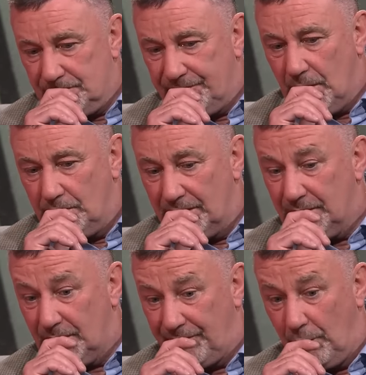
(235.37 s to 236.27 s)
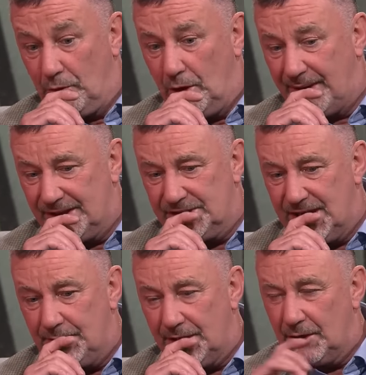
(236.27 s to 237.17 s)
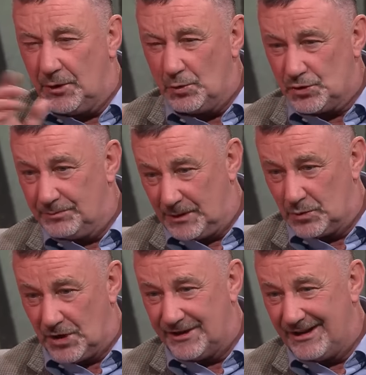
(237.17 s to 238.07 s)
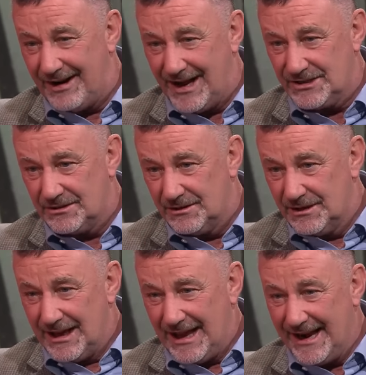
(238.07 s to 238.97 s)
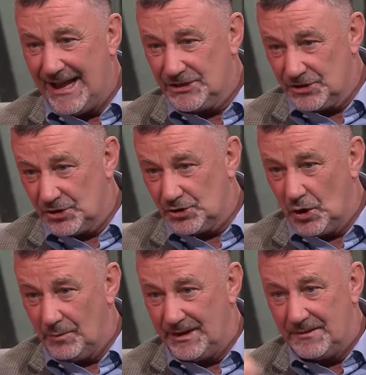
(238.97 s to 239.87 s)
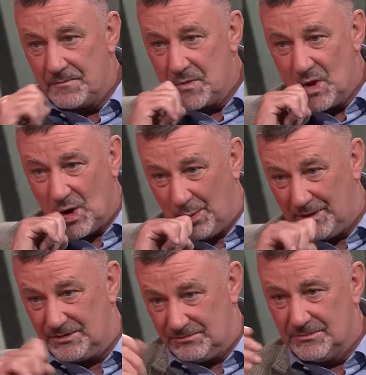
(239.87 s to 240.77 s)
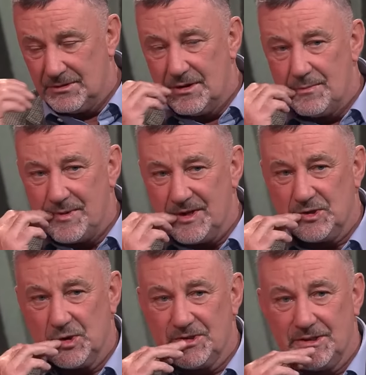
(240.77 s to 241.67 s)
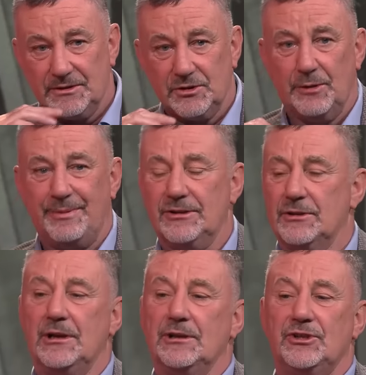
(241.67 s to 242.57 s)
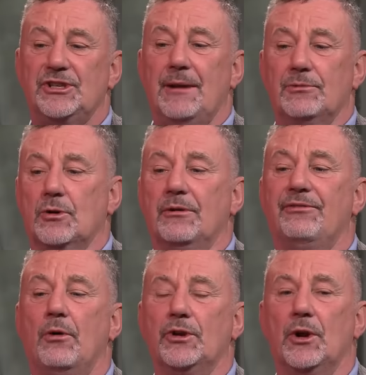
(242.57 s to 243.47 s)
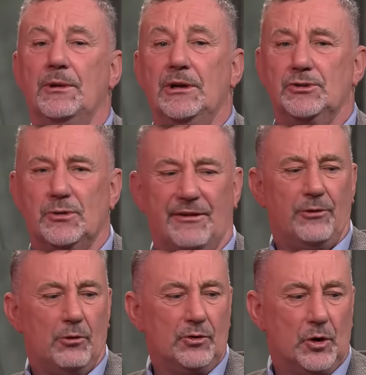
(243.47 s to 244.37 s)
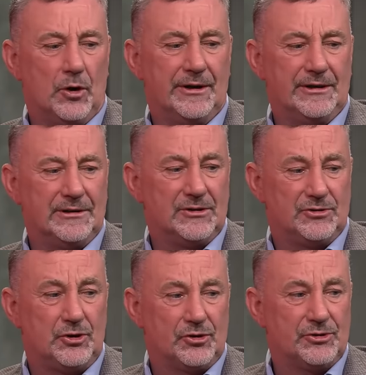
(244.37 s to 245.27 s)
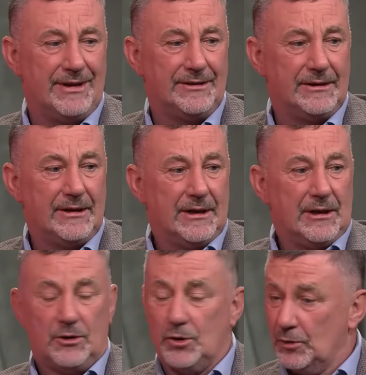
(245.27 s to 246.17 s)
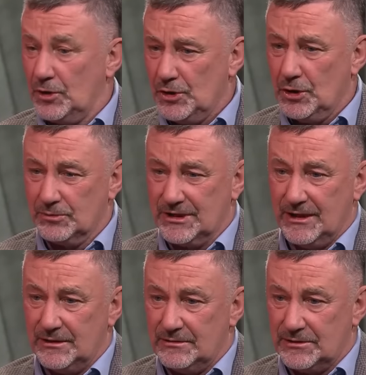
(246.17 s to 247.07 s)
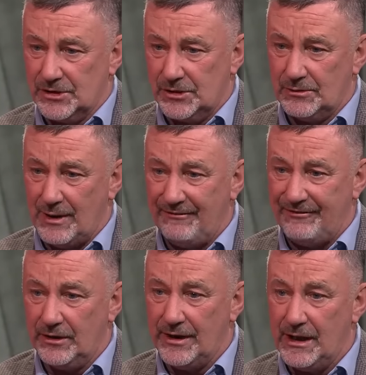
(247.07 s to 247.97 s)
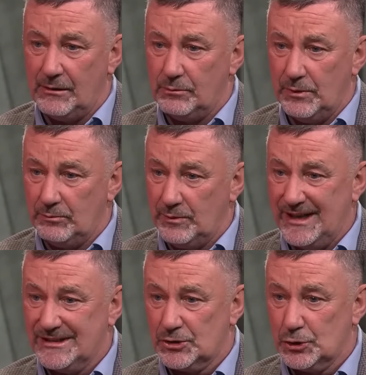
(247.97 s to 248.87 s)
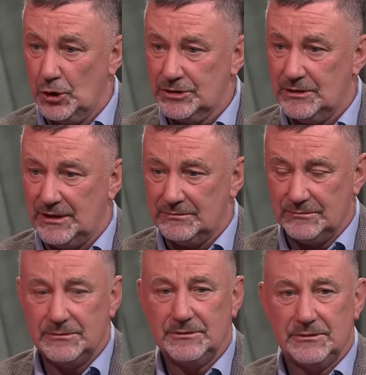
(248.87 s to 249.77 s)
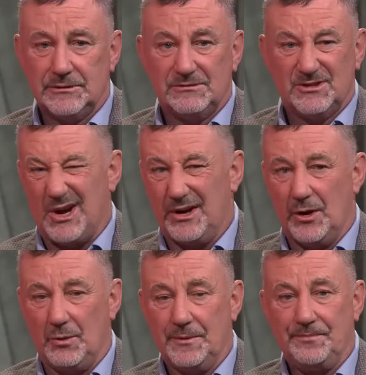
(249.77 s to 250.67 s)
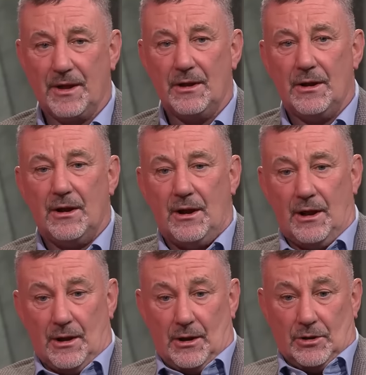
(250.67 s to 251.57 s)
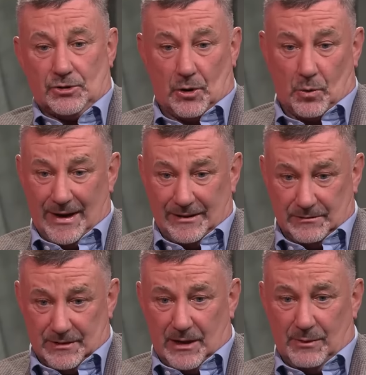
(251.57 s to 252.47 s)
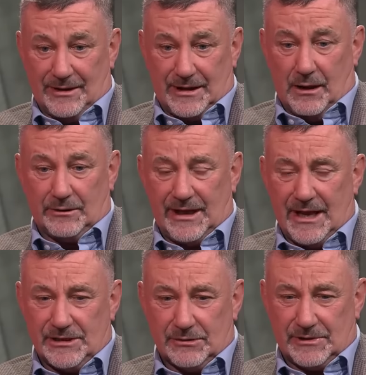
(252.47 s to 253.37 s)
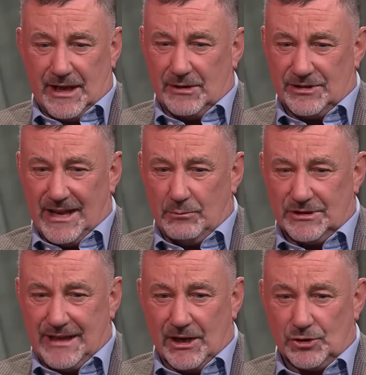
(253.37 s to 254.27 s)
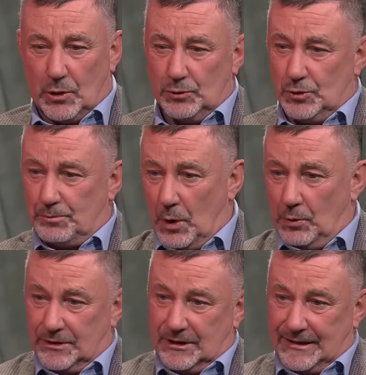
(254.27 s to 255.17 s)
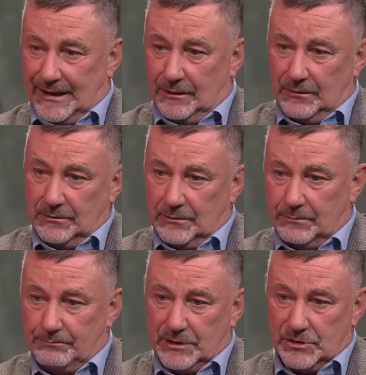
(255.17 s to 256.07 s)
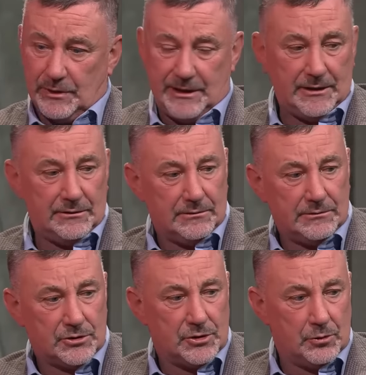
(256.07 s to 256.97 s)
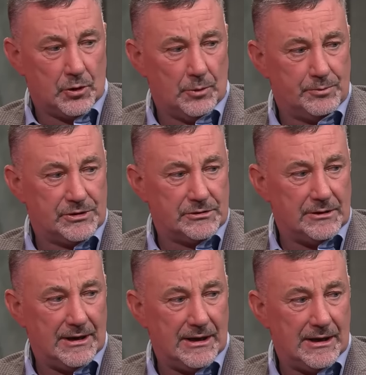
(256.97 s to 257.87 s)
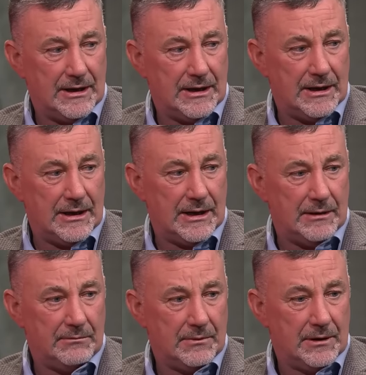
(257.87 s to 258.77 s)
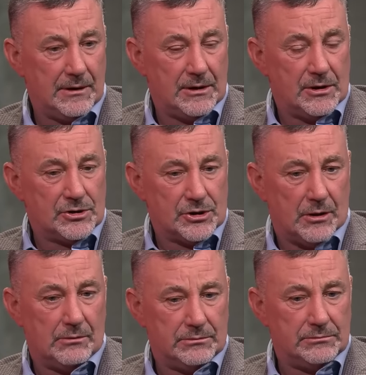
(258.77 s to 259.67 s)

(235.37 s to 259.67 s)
I got a phone call by the chairman and I knew something was on the horizon. An agent had told me, the club had been in touch and the chairman's going to phone you up. So phone call and he says, John Smith, can you come to Anfield now? We need to talk to you. So I knew. So I went down, the agent there, his name was Dennis Roach, who'd brokered the deal between the two clubs. So